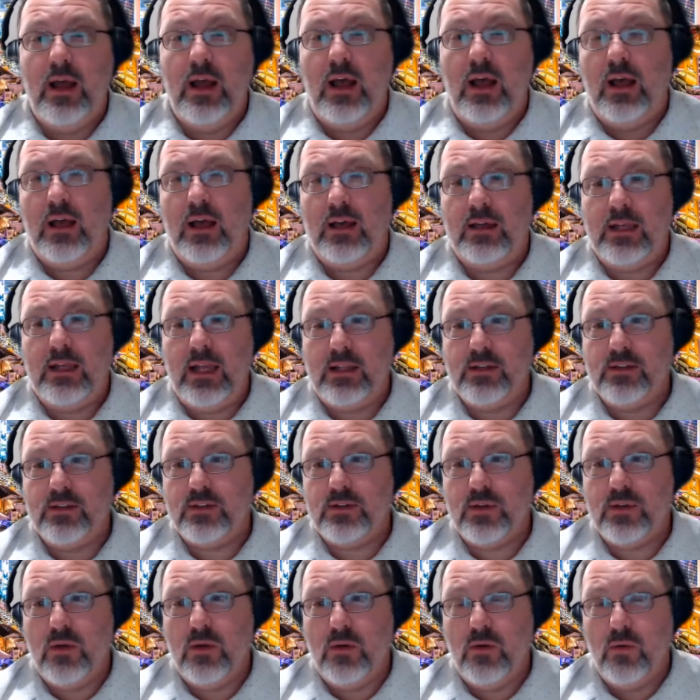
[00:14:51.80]
and
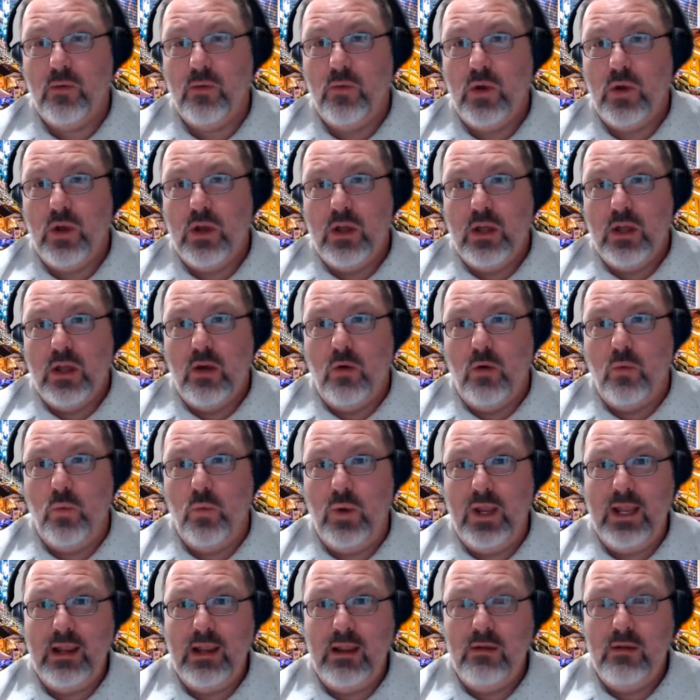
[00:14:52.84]
so
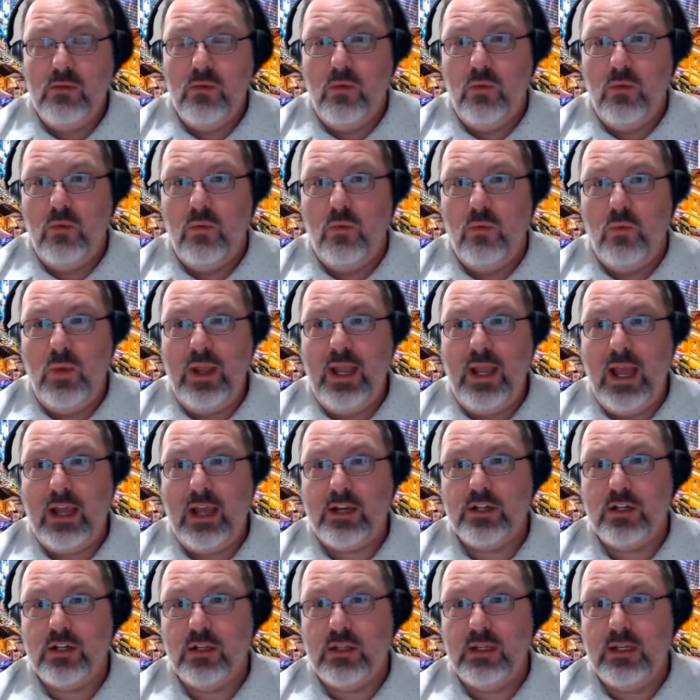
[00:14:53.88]
we
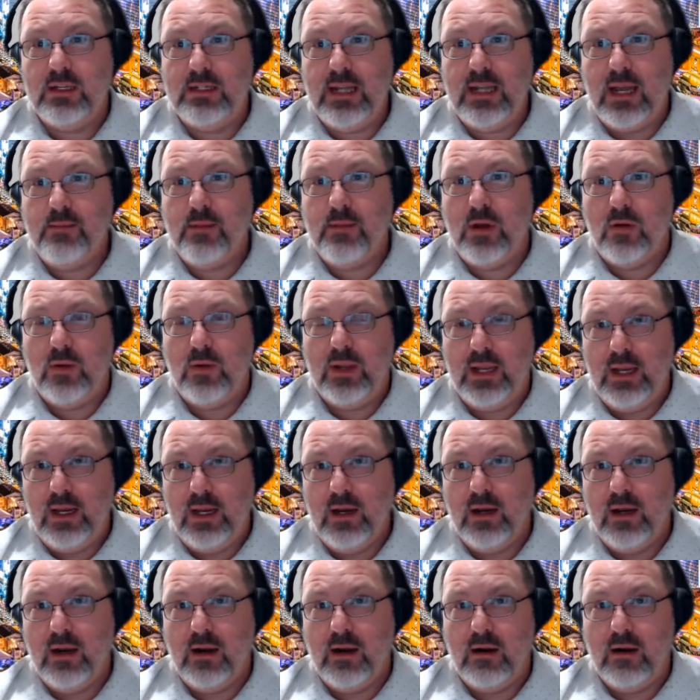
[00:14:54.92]
actually demo
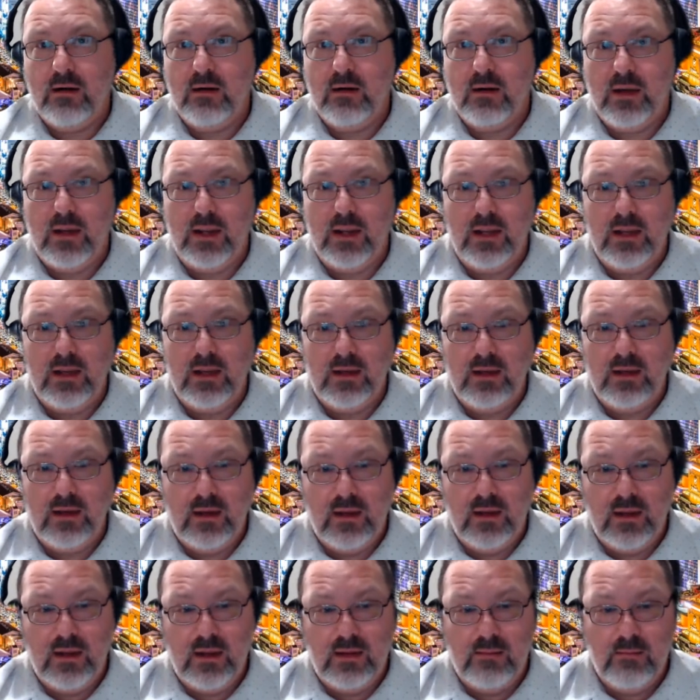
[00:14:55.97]
here
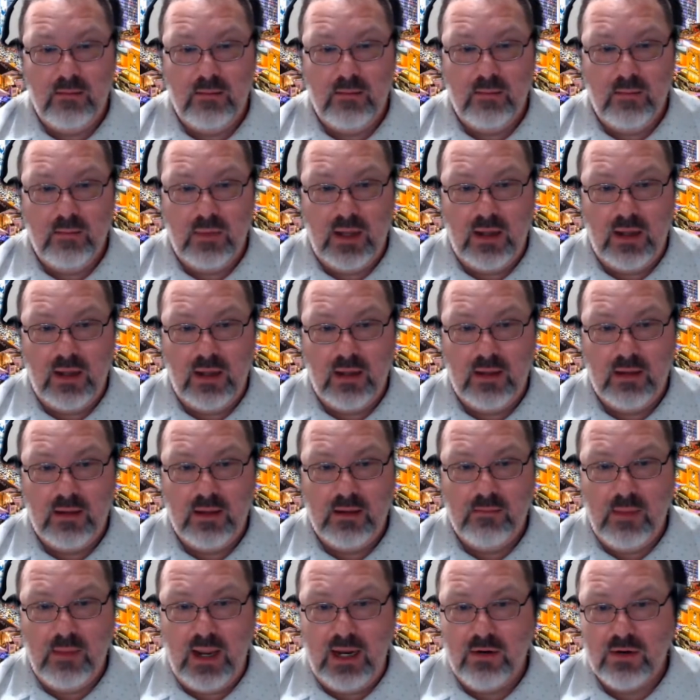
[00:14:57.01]
in
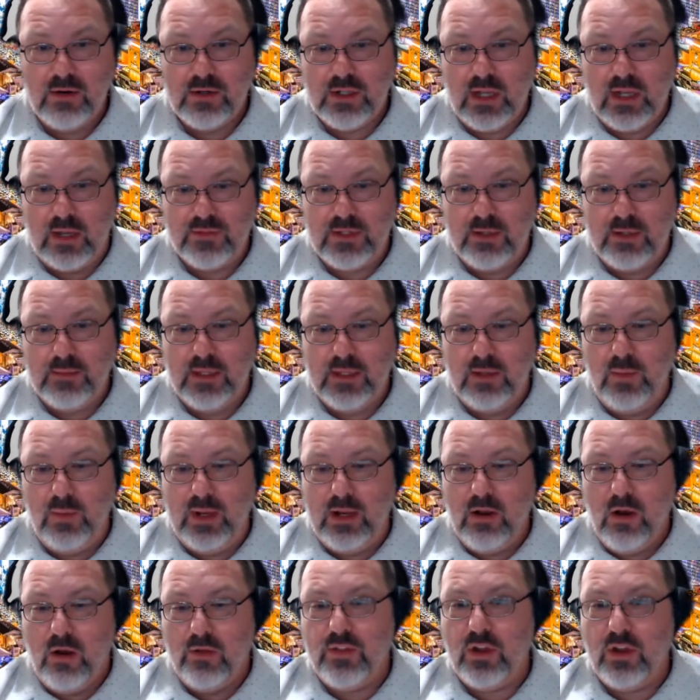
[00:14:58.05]
Microsoft something we
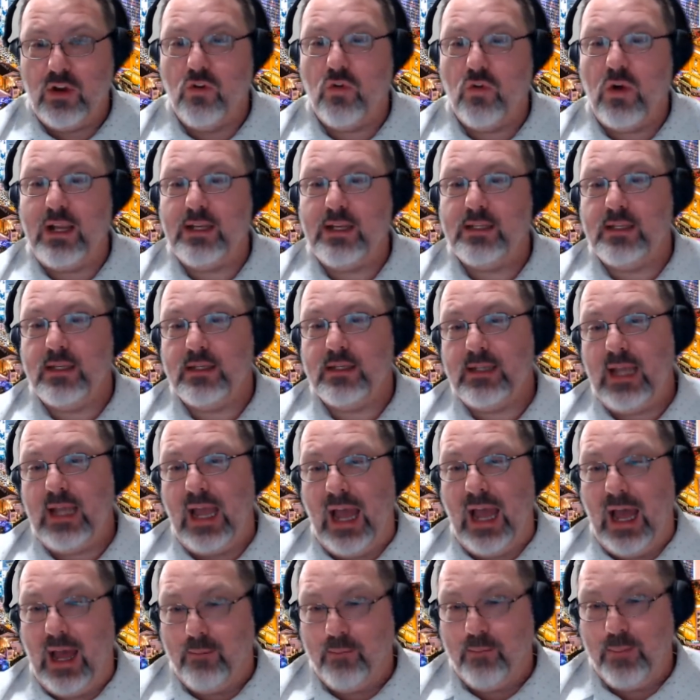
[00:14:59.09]
call the Crisis
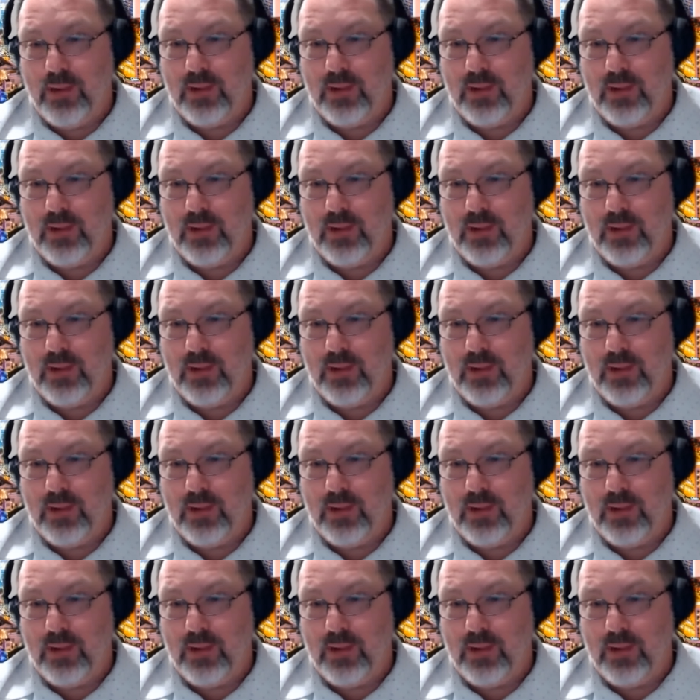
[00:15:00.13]
app.